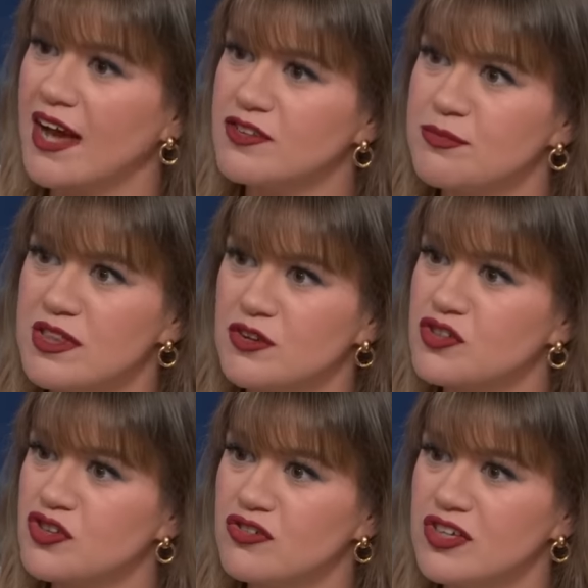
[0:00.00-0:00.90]
out to me. They're
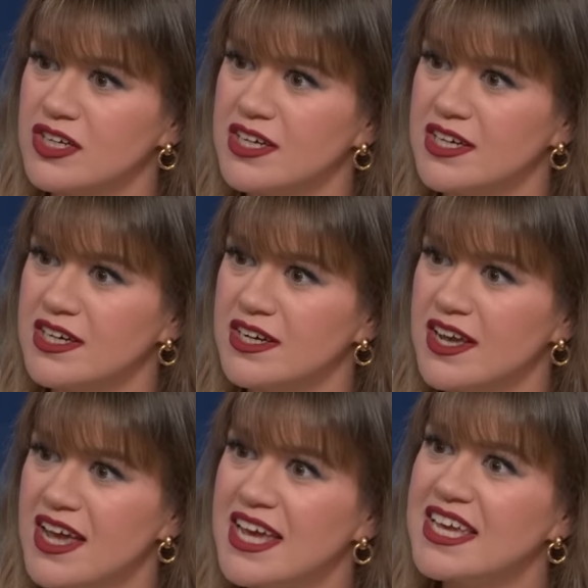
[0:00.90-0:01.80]
so good.
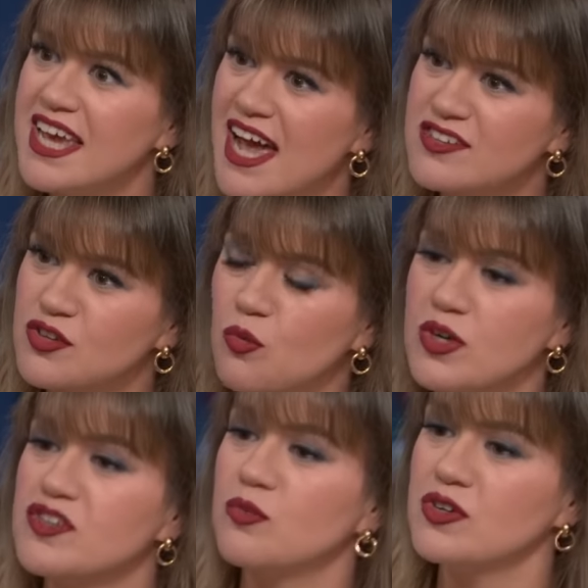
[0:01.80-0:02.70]
Thank you. Yeah, so Thank
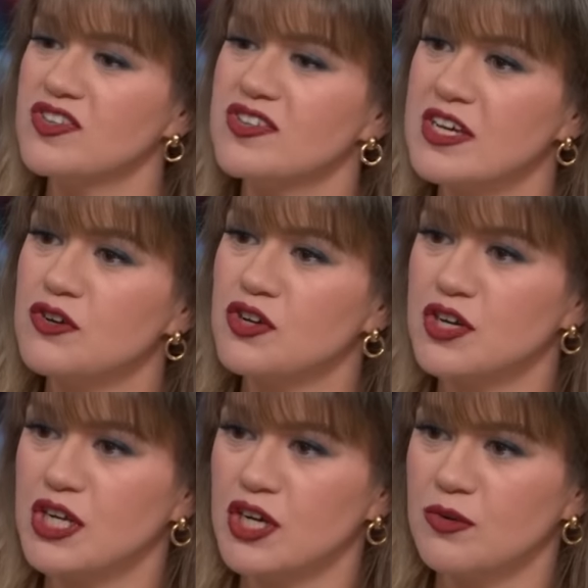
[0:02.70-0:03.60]
what's you. what's the single you're
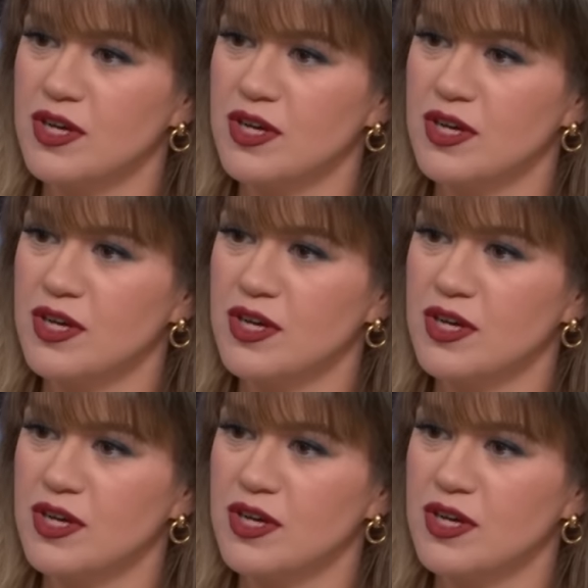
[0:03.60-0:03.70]
gonna go